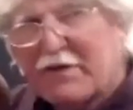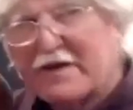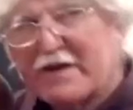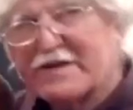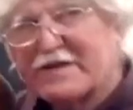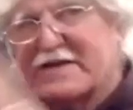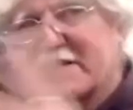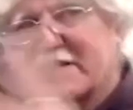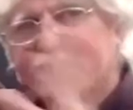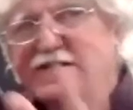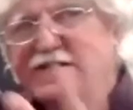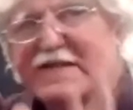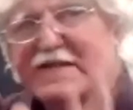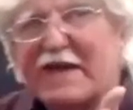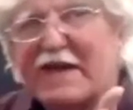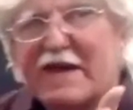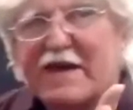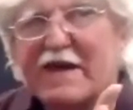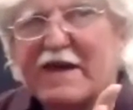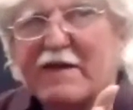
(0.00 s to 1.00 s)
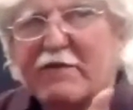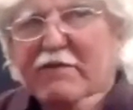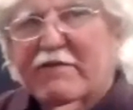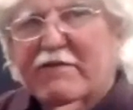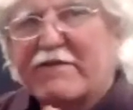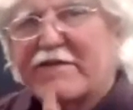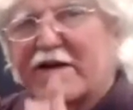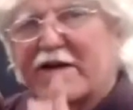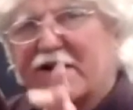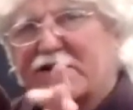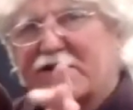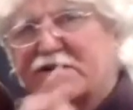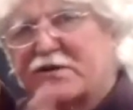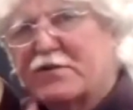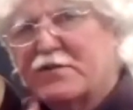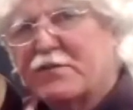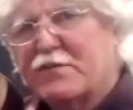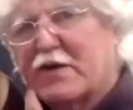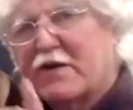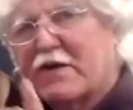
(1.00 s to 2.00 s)
as it does in the A, where we've got
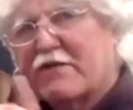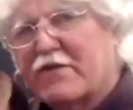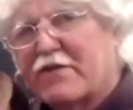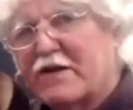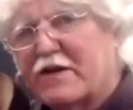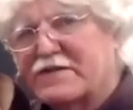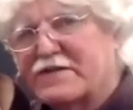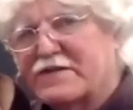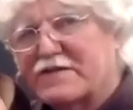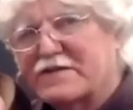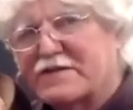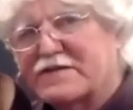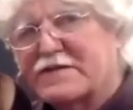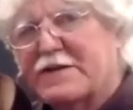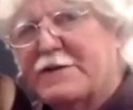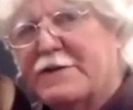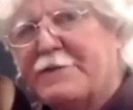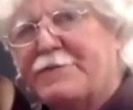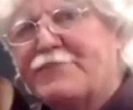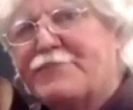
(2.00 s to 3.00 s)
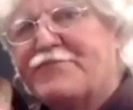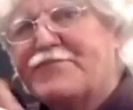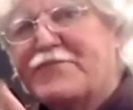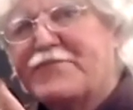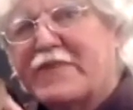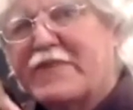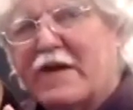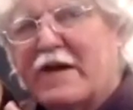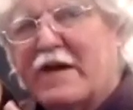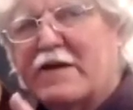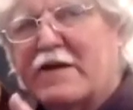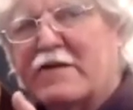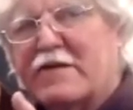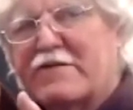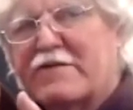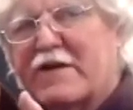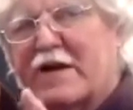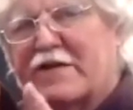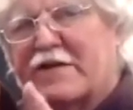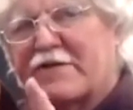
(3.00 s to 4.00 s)
2-bar phrases. And you've
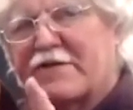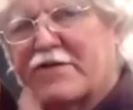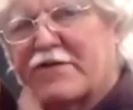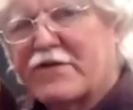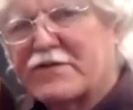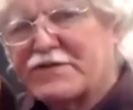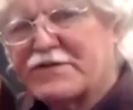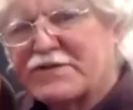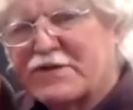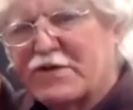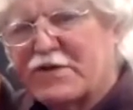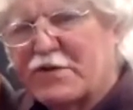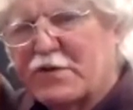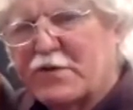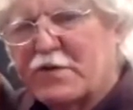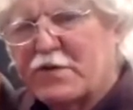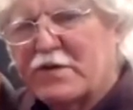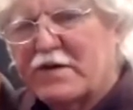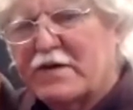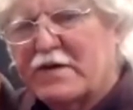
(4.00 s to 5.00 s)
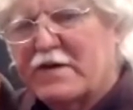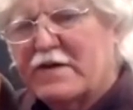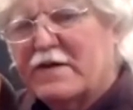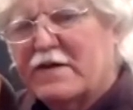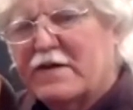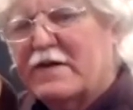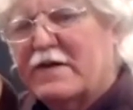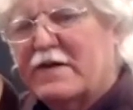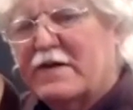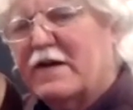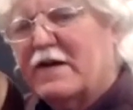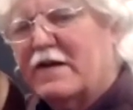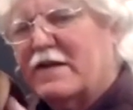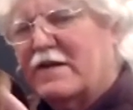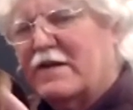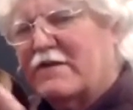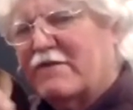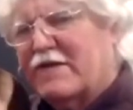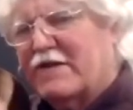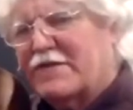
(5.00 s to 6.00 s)
got the first two, and then you've
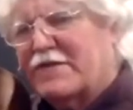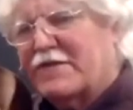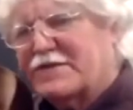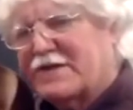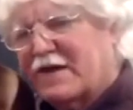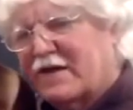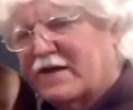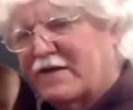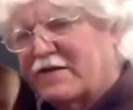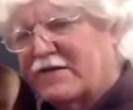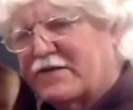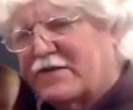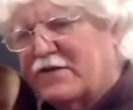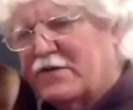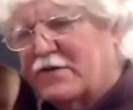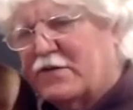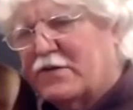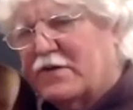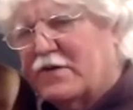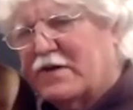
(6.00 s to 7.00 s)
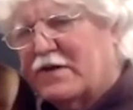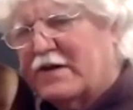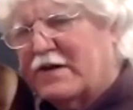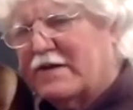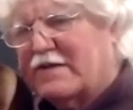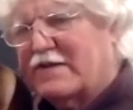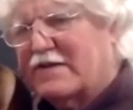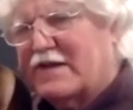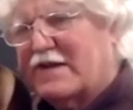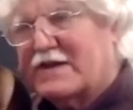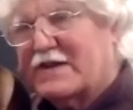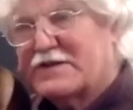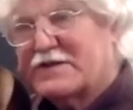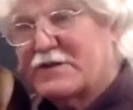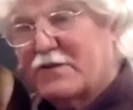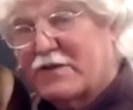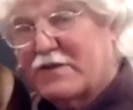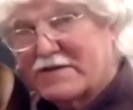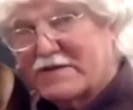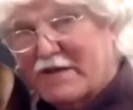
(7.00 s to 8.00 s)
got the second two, and the next two are
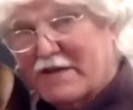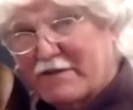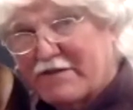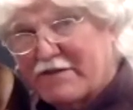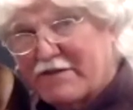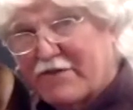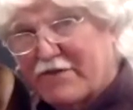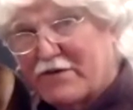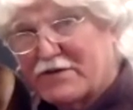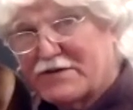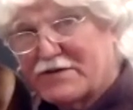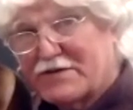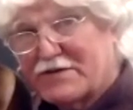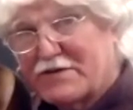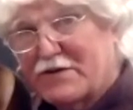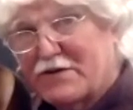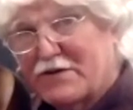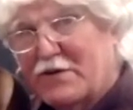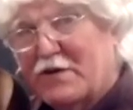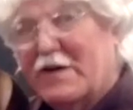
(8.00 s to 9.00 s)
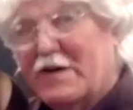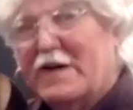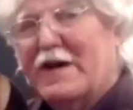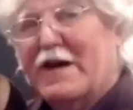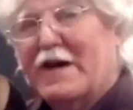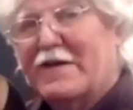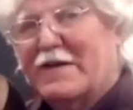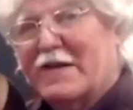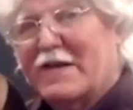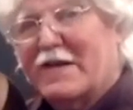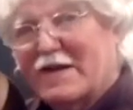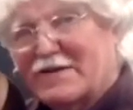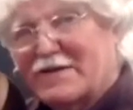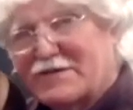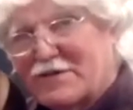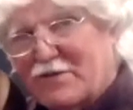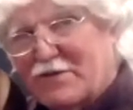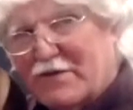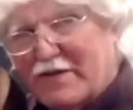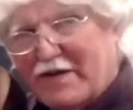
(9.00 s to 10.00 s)
the same as the first two, and the last two
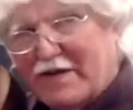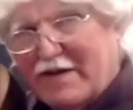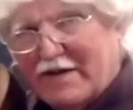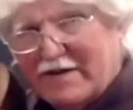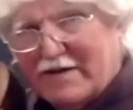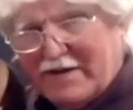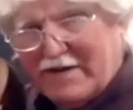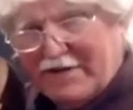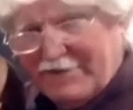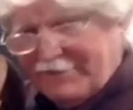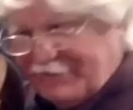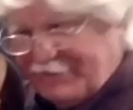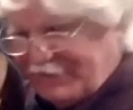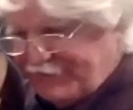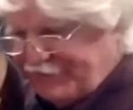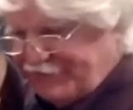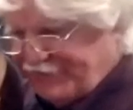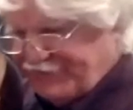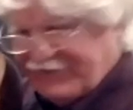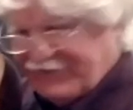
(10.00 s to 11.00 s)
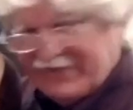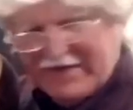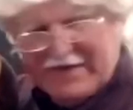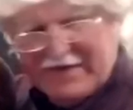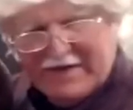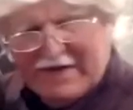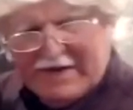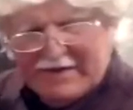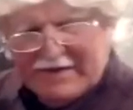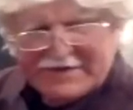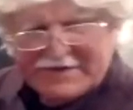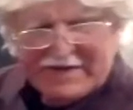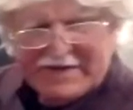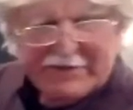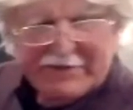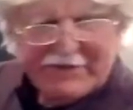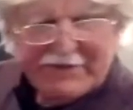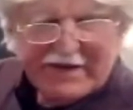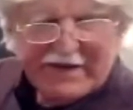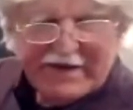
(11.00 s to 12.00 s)
are the ending. And the same
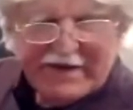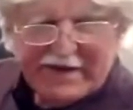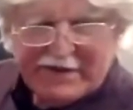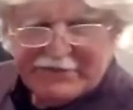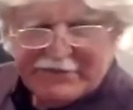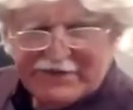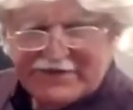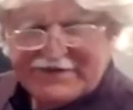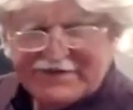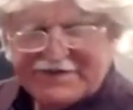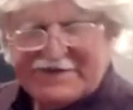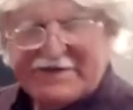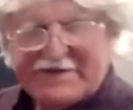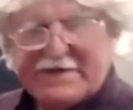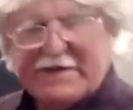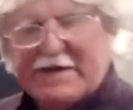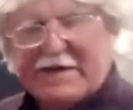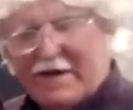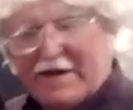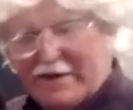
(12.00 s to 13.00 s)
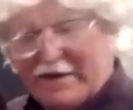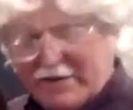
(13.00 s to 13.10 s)
thing happens on the